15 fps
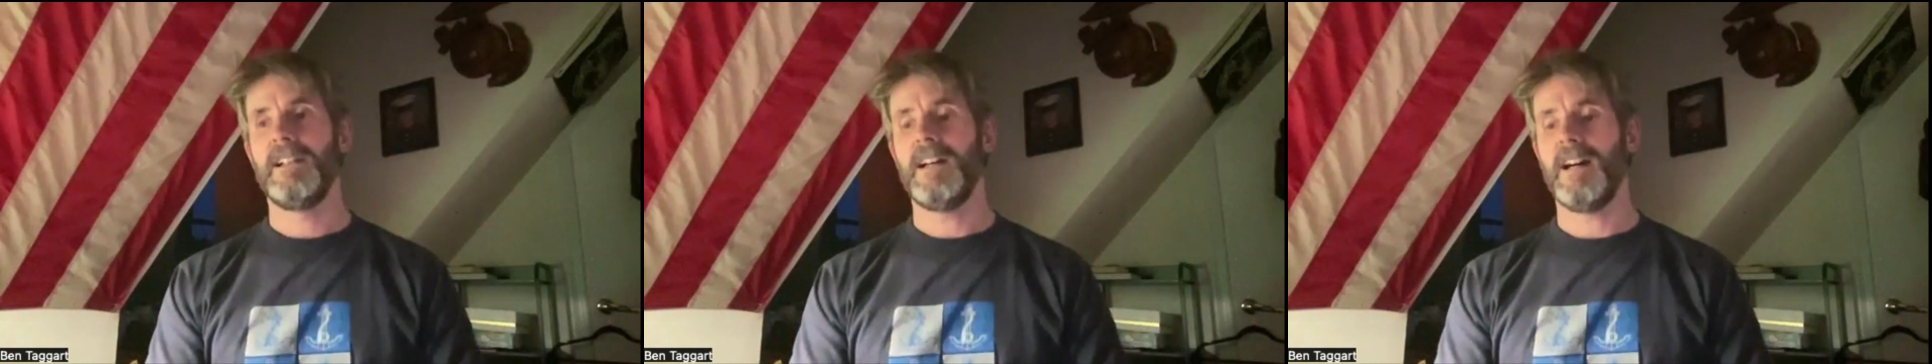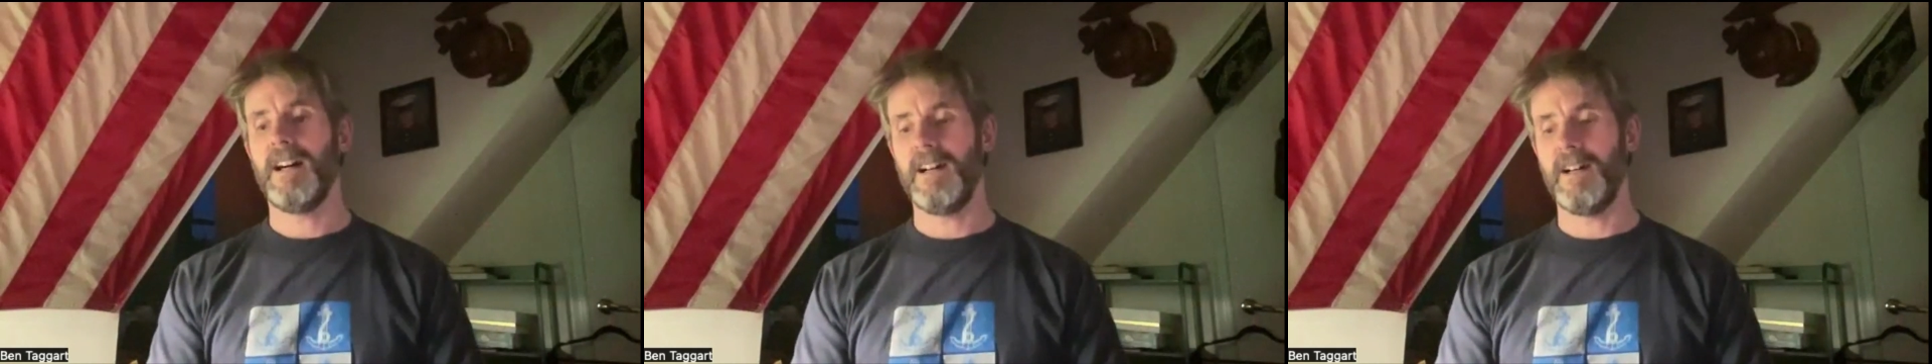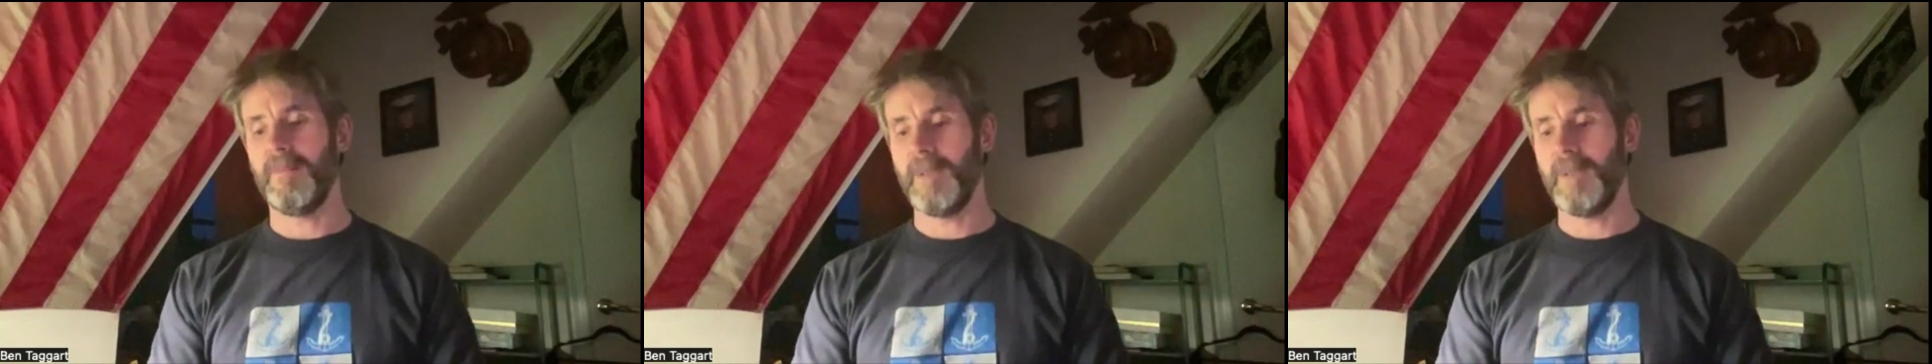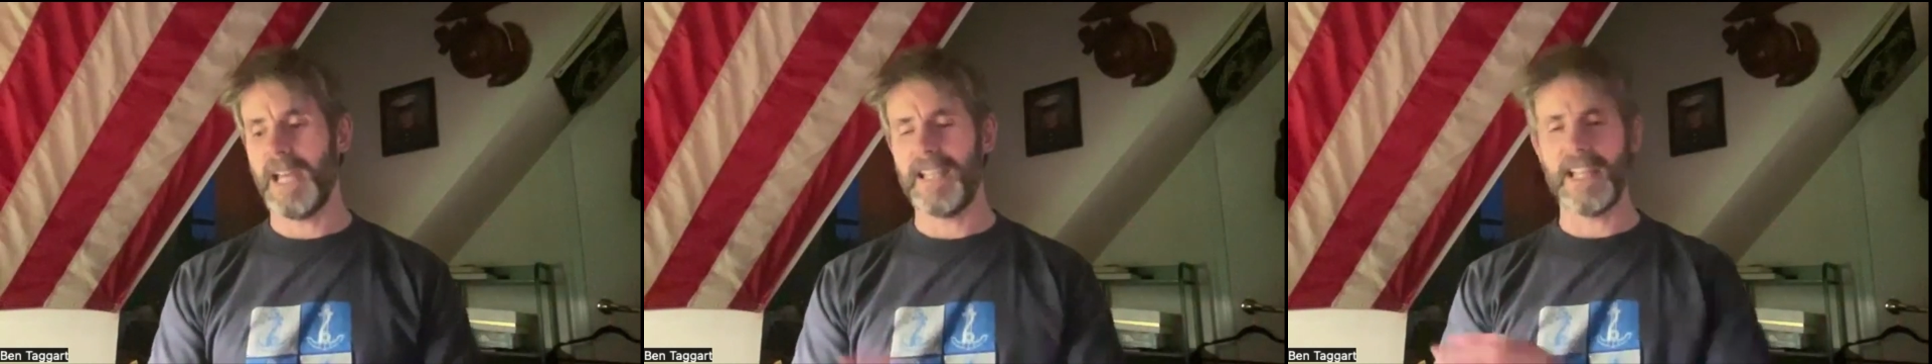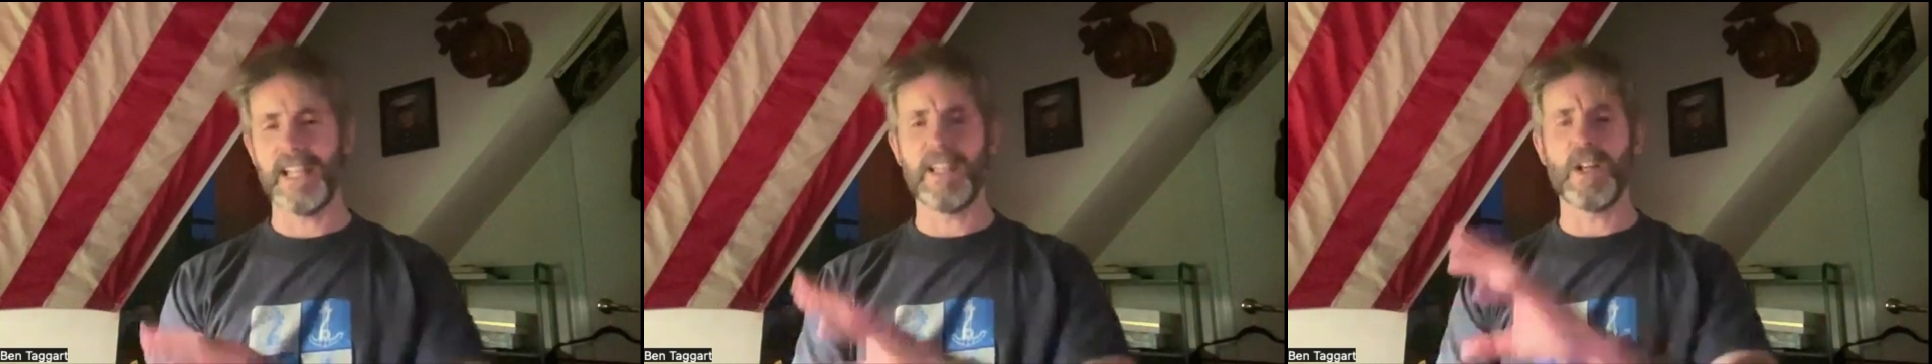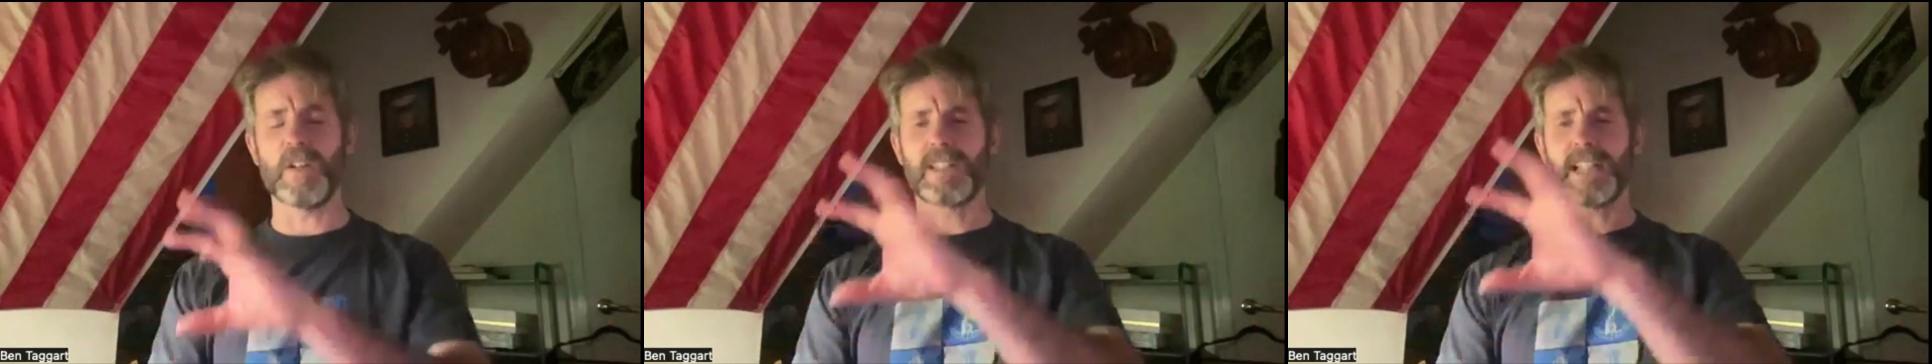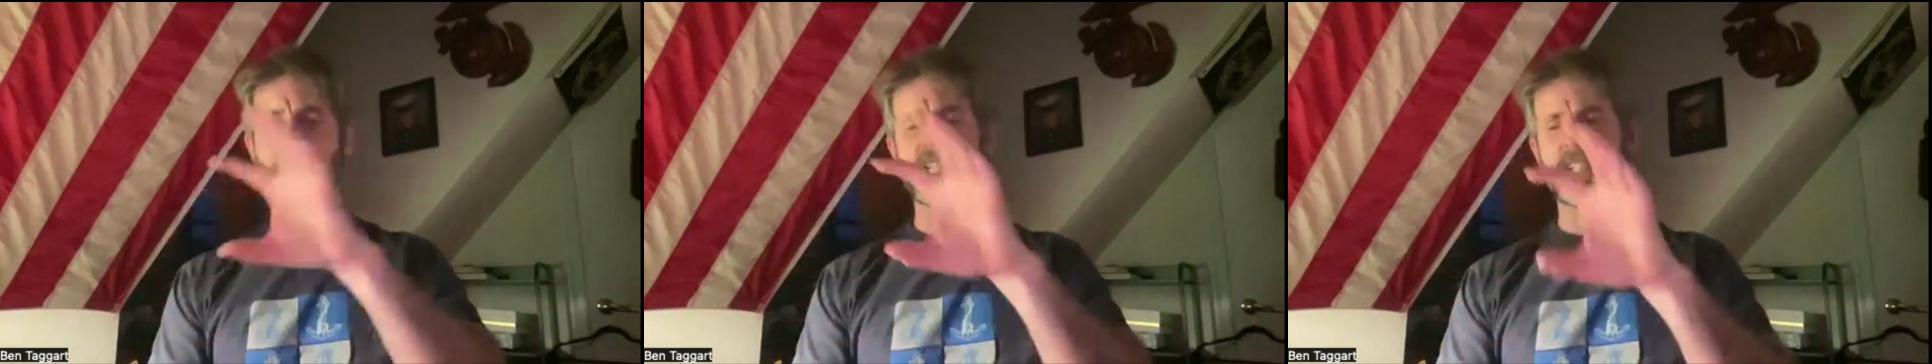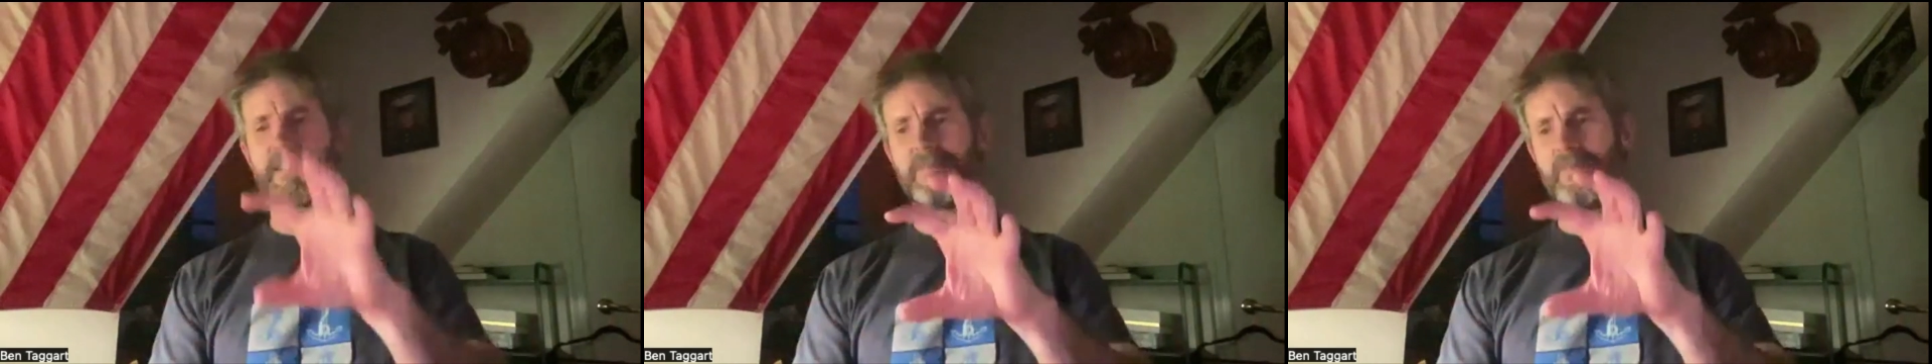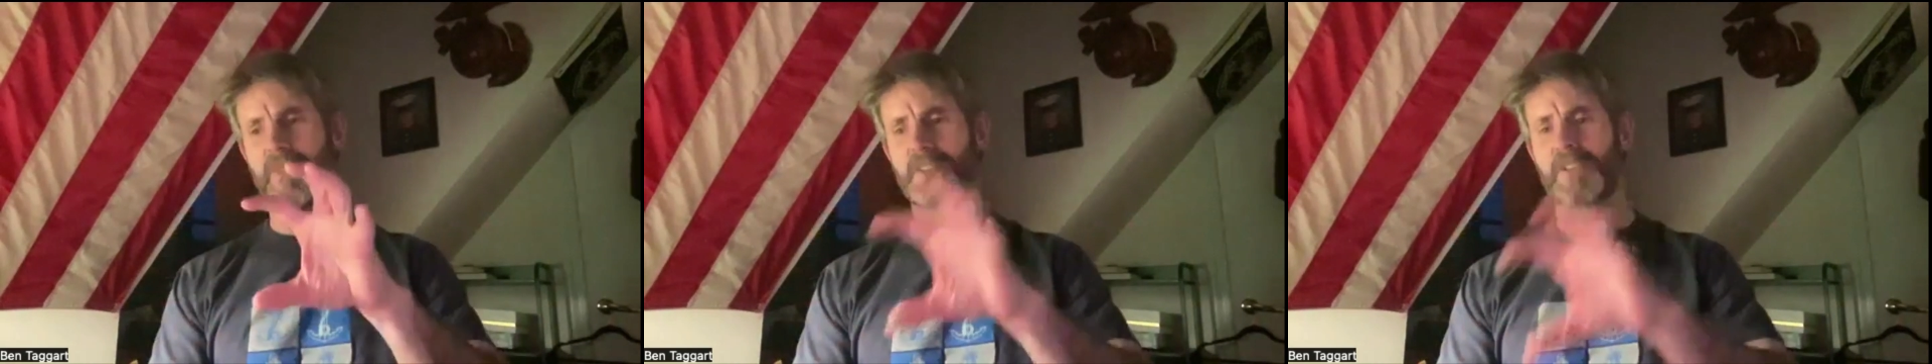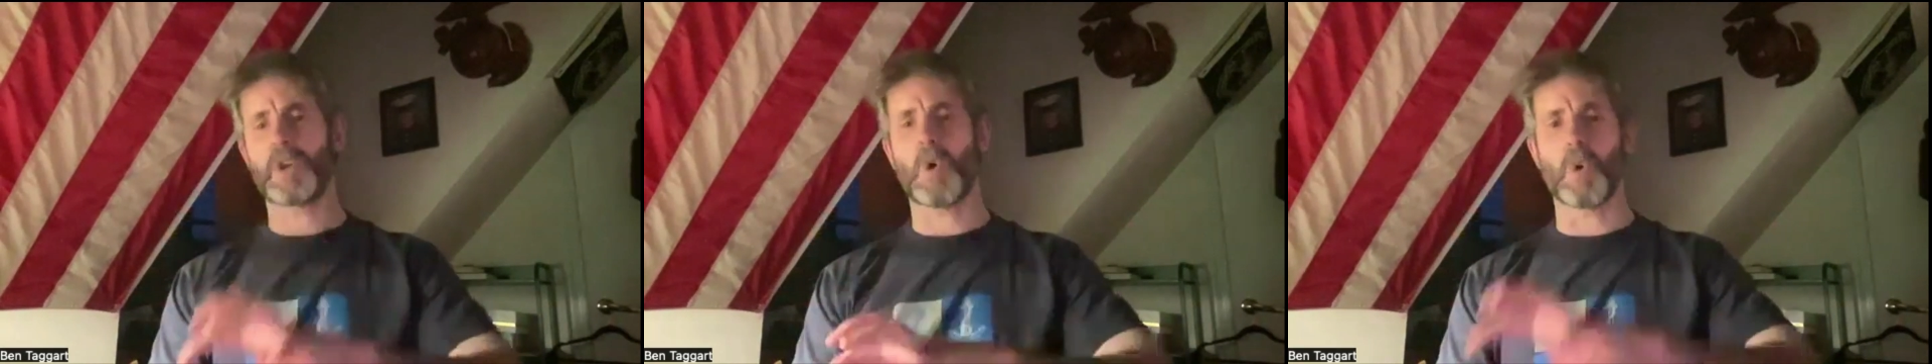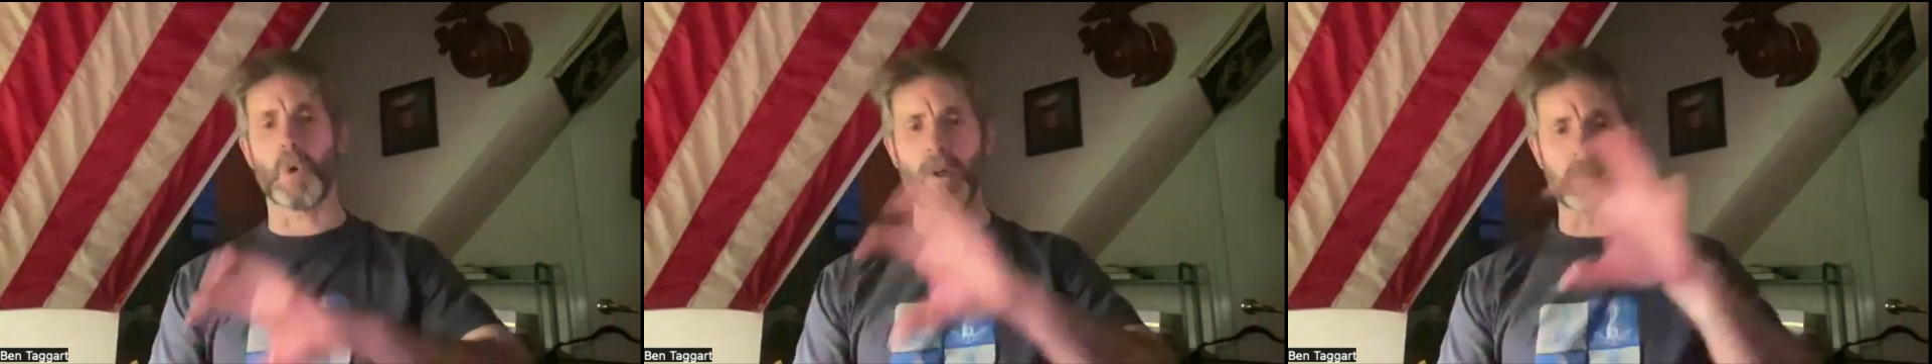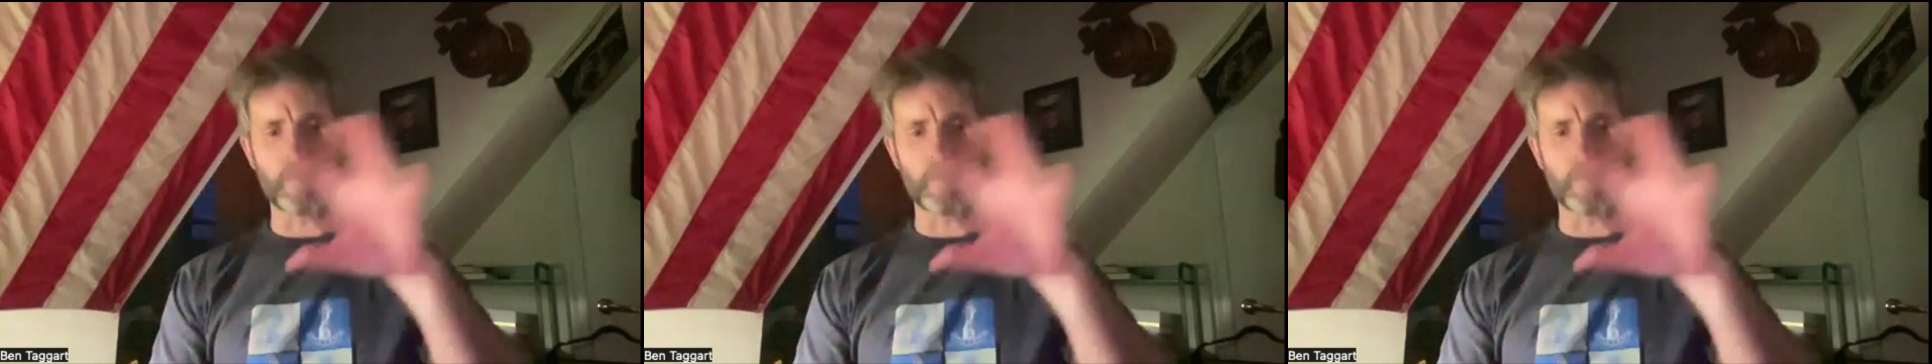And then there's court